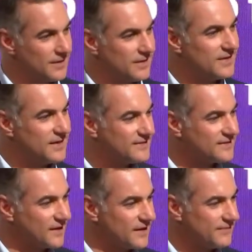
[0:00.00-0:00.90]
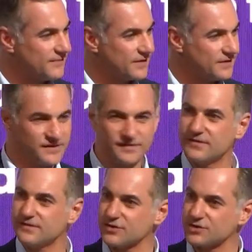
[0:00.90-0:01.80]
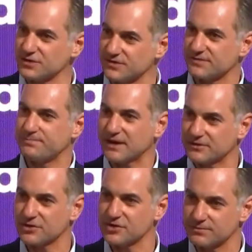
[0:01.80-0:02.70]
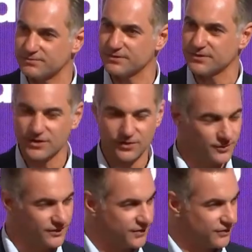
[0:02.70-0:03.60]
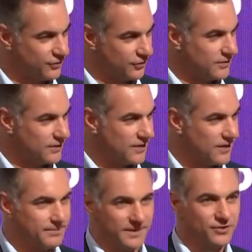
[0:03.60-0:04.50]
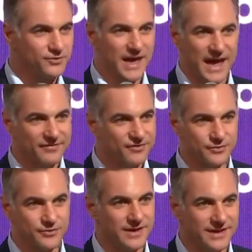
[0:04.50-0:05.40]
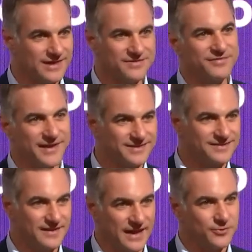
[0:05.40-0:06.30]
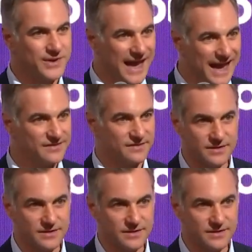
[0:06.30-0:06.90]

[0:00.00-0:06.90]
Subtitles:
this, this discussion, this partnership with Virtuo. Because we have to invent, and we had